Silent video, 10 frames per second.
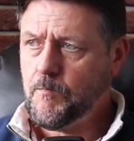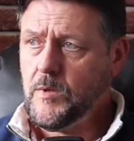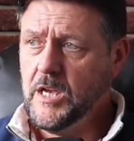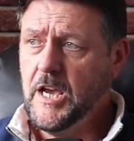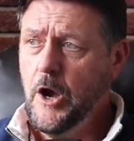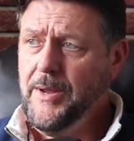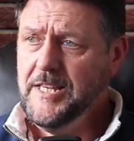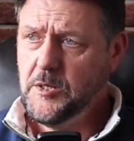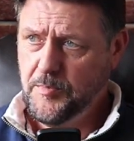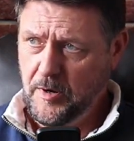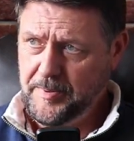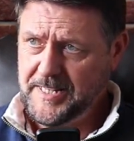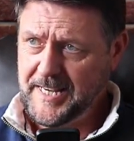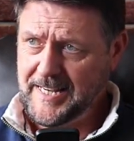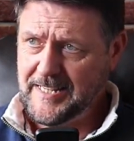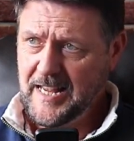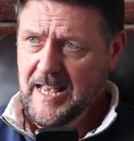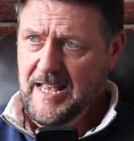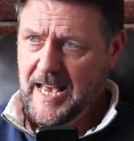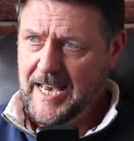go into Properties,
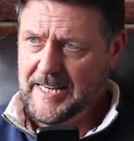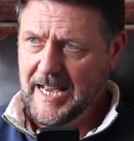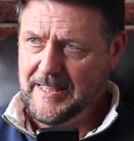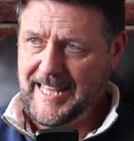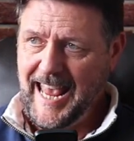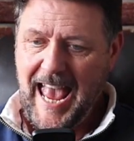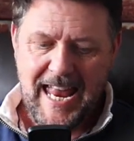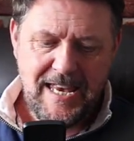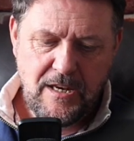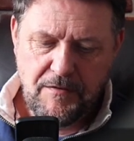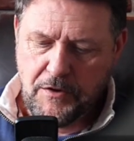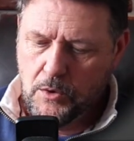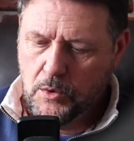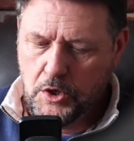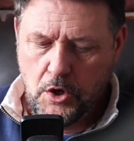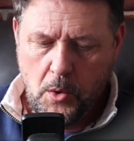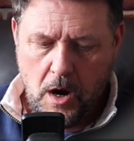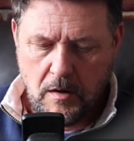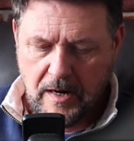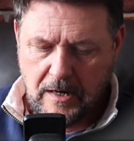and at the end of your
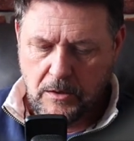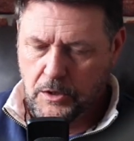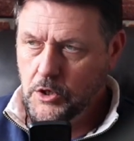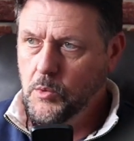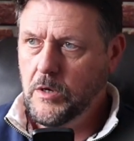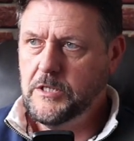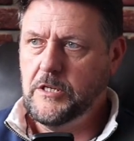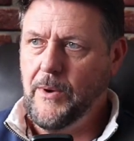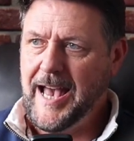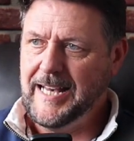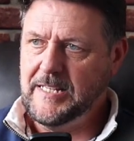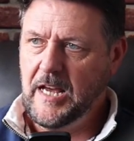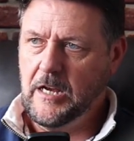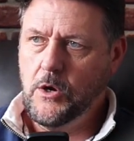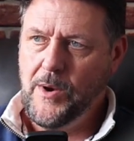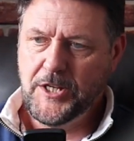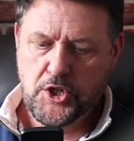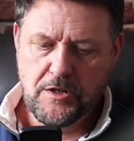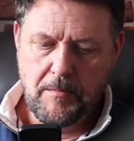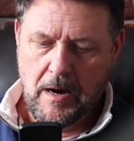URL, you want to add a
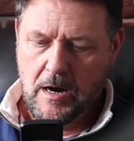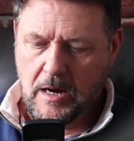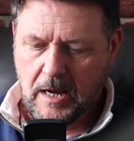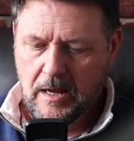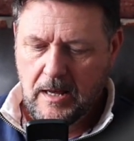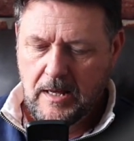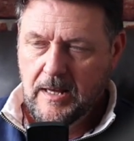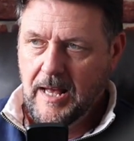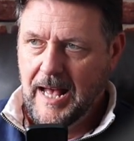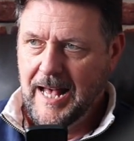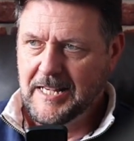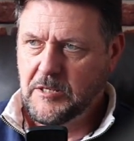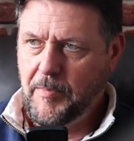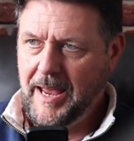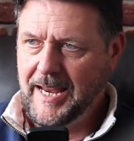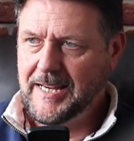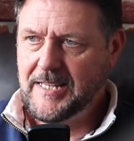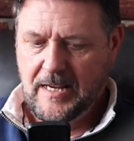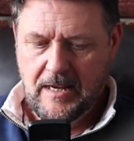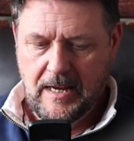question mark,
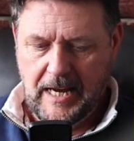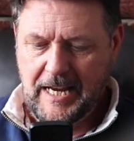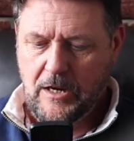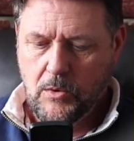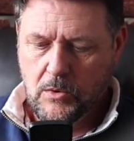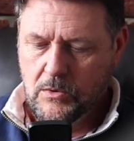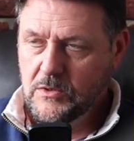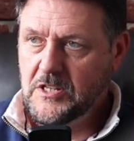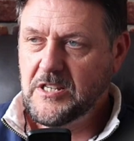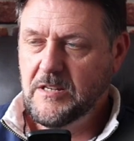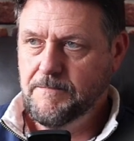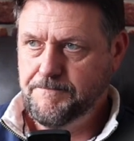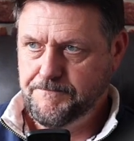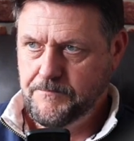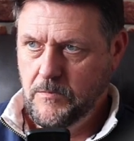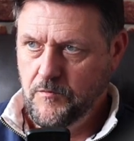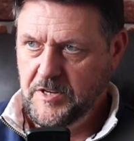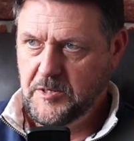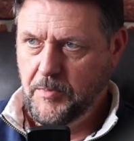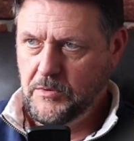aspect equals
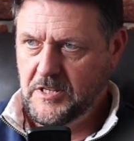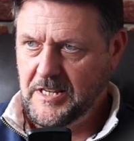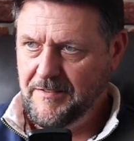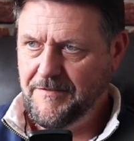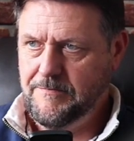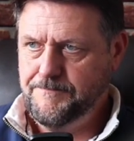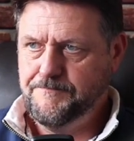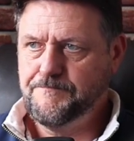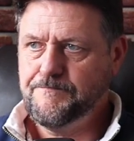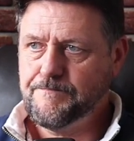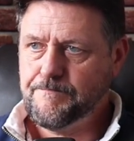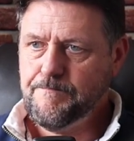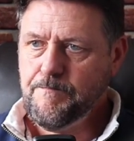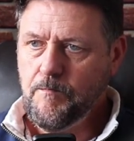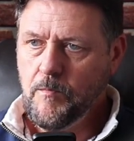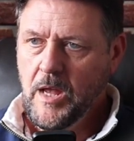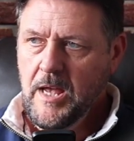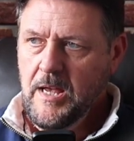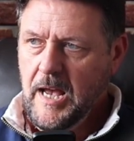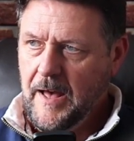responsive.
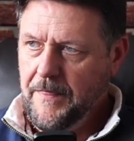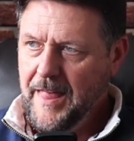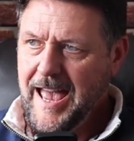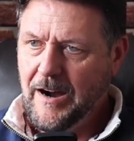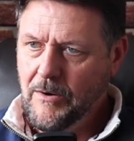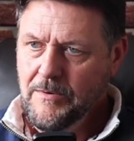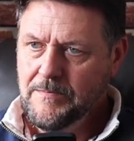And now,